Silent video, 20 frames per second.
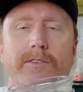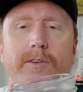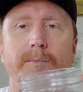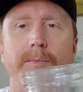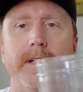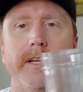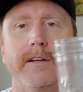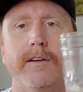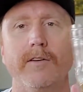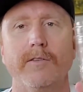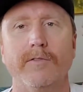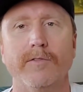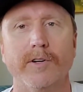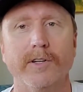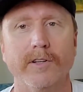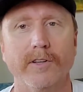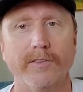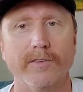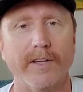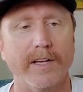to be a no
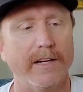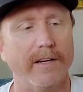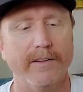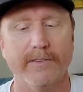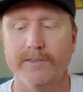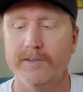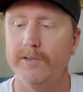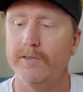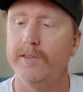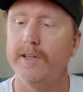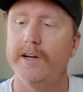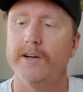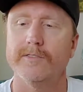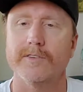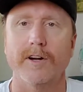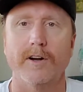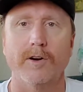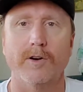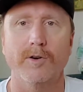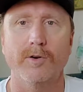frills kind of. So
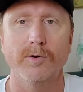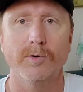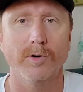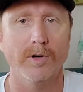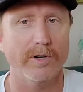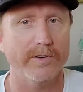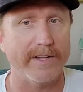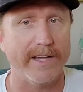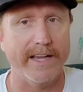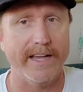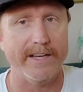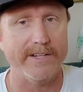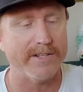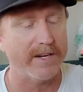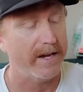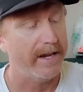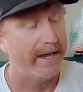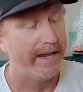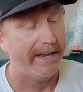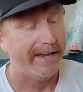there's our Coors
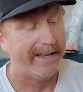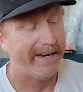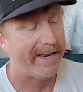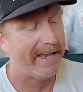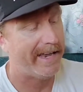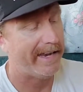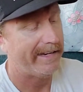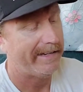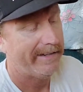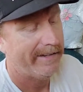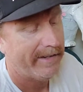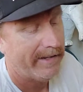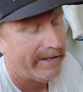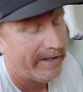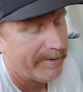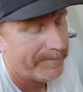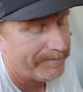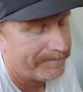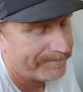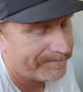Edge. And hey,
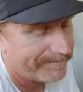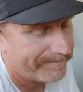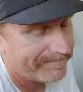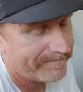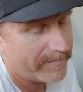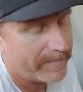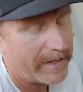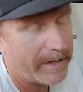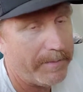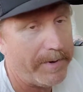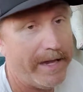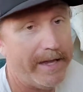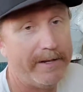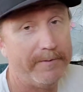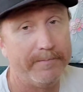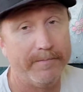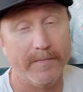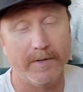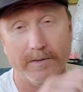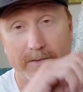
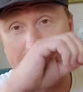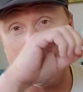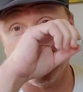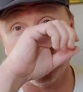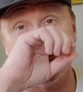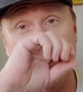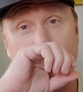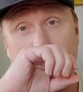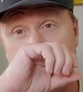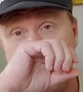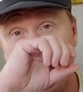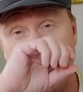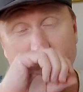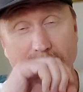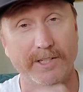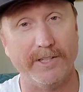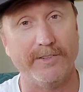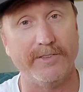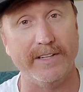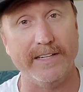man, there's
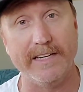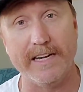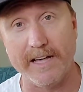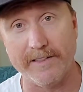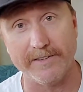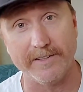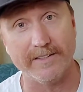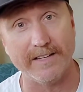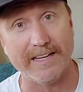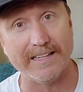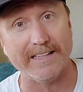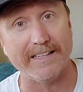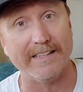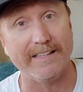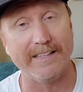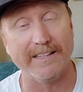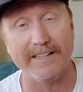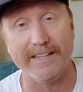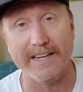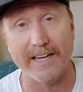seriously nothing like a
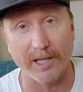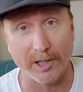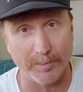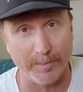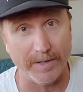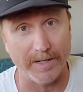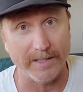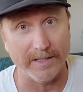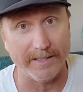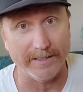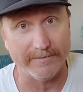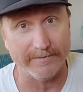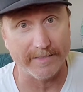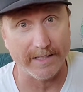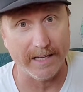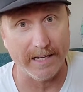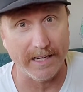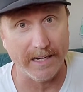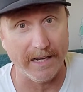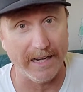good Yellow Belly.
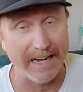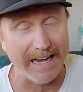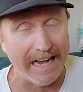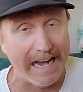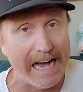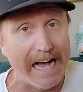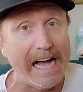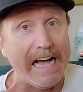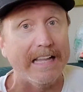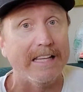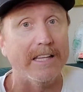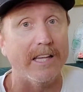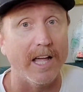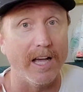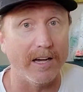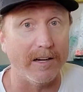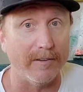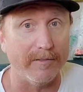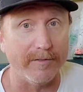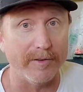I
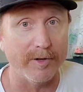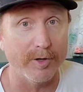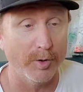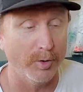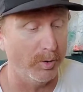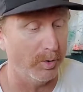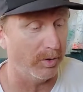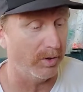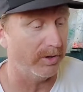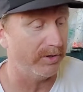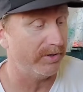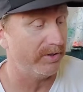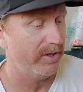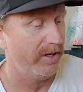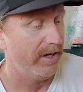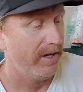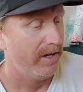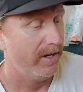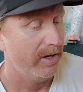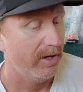love Coors
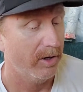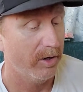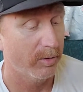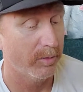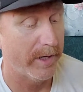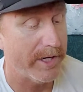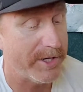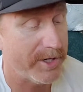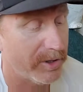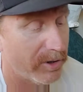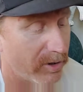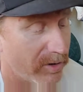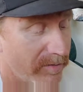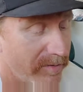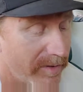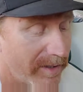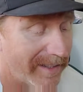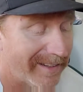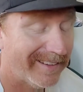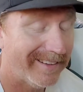
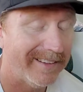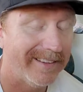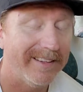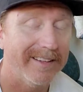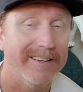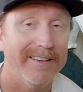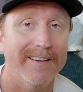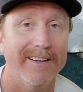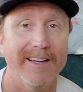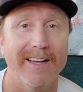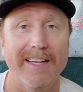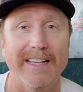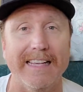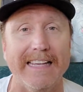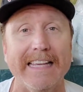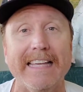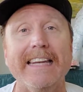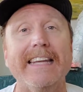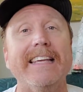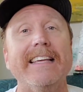Original.
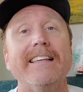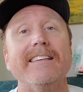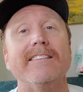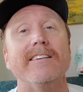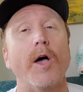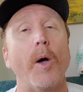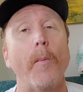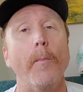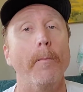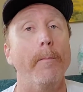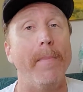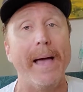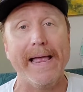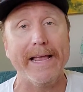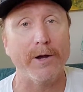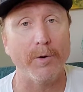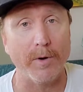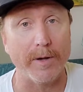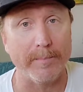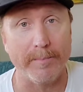It is
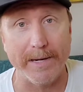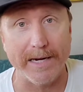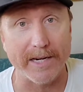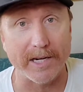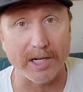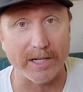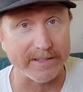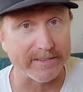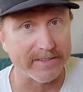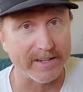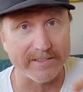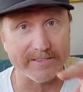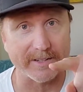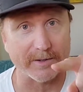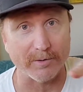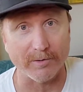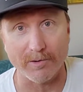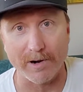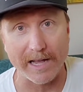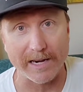banquet beer. It says
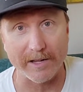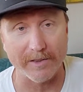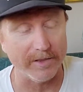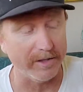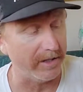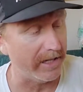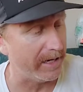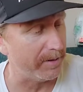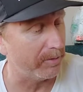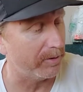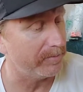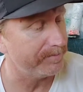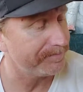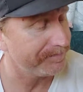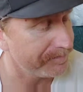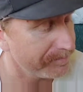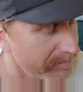it right on the label.